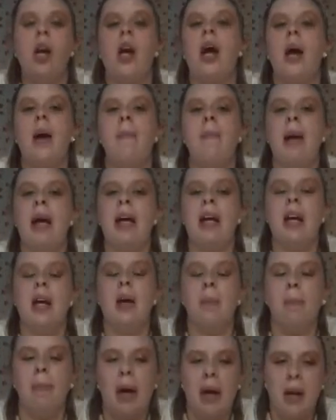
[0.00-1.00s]
And
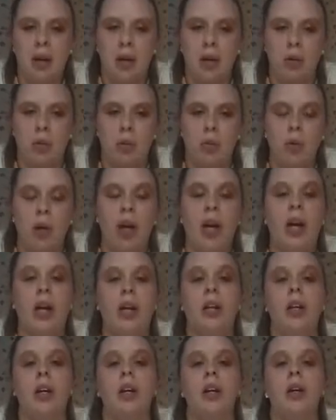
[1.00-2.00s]
making butter.
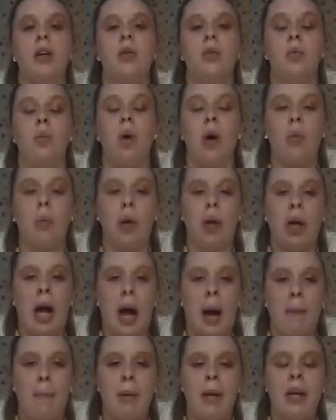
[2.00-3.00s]
And what will
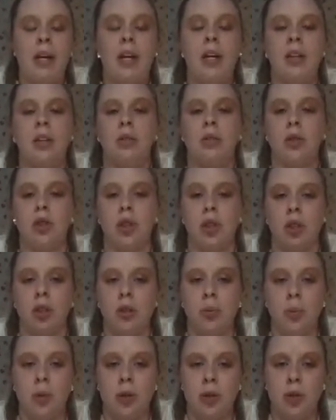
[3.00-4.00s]
happen in the
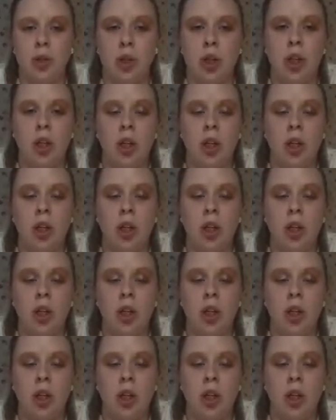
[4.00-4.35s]
results poster,